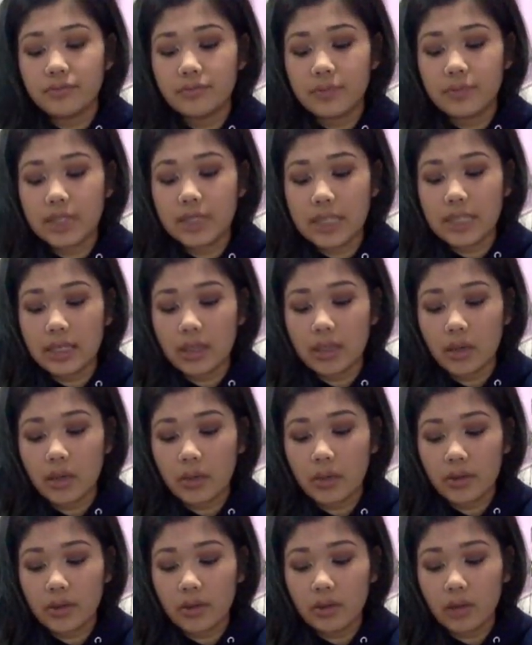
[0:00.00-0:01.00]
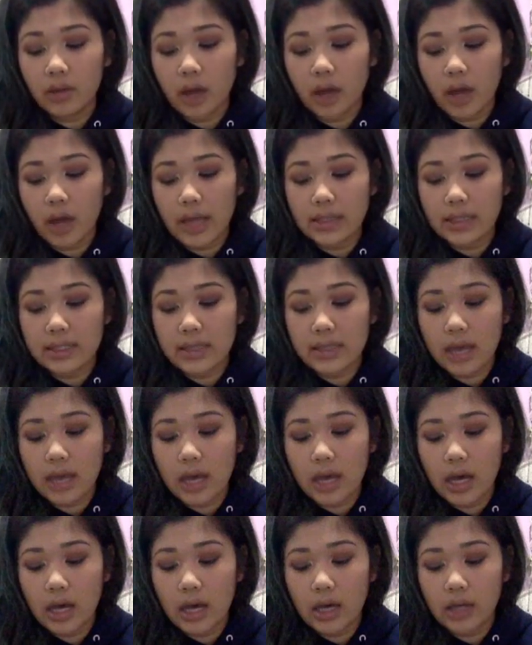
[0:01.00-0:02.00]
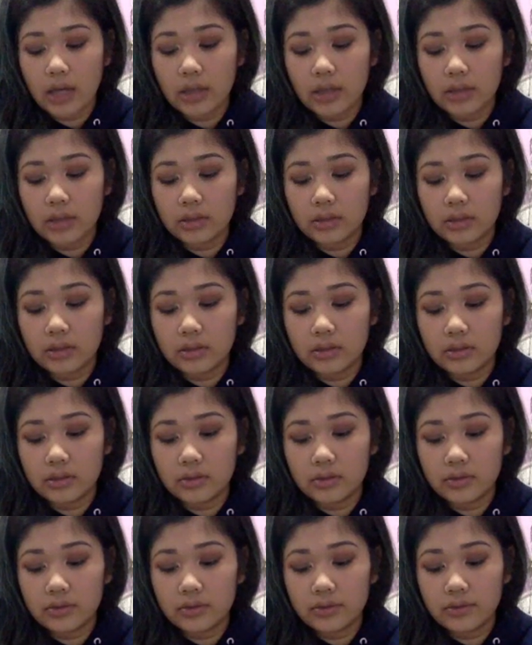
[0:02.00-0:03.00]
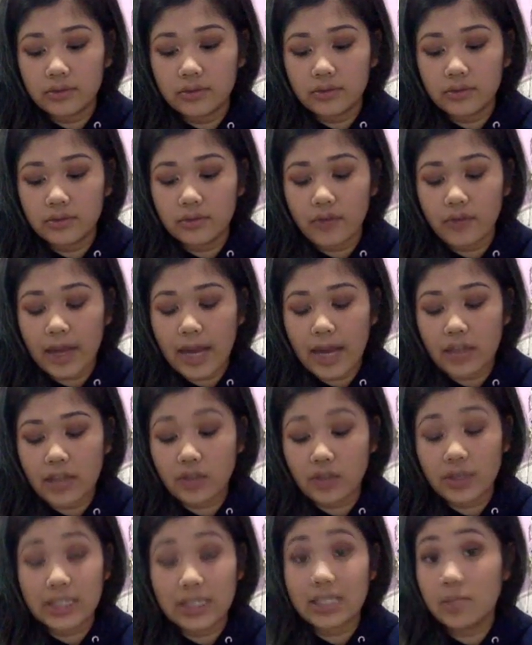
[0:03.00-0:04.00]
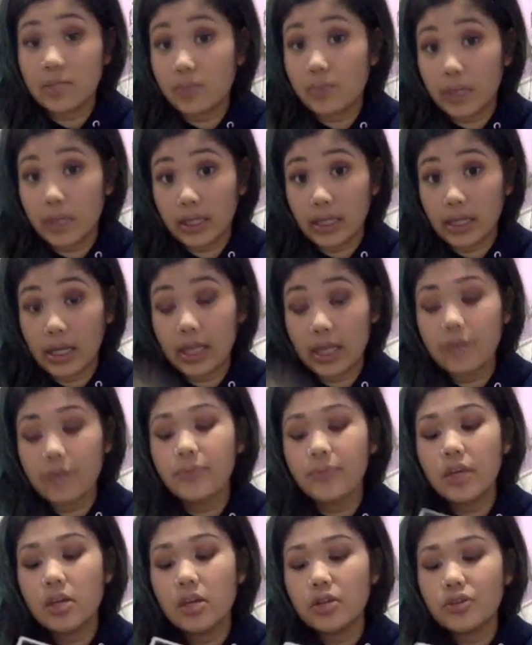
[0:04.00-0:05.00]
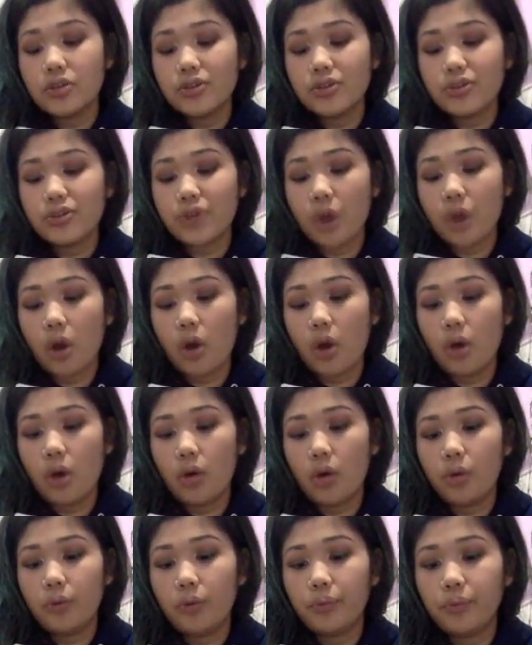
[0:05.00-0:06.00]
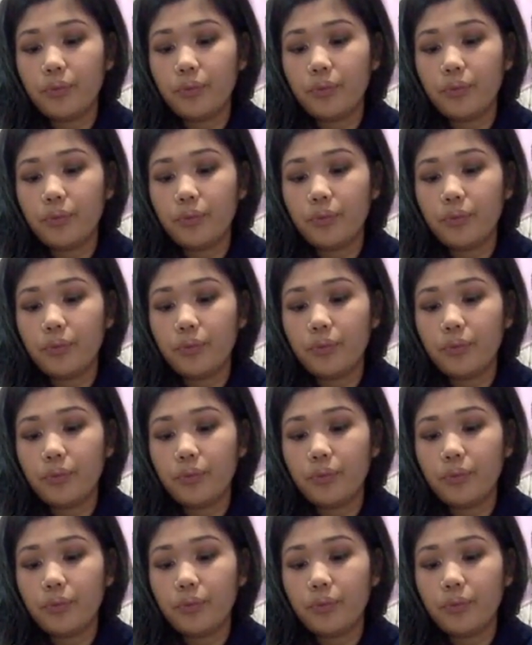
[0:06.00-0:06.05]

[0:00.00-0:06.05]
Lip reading: dealing with a lot of financial instability. So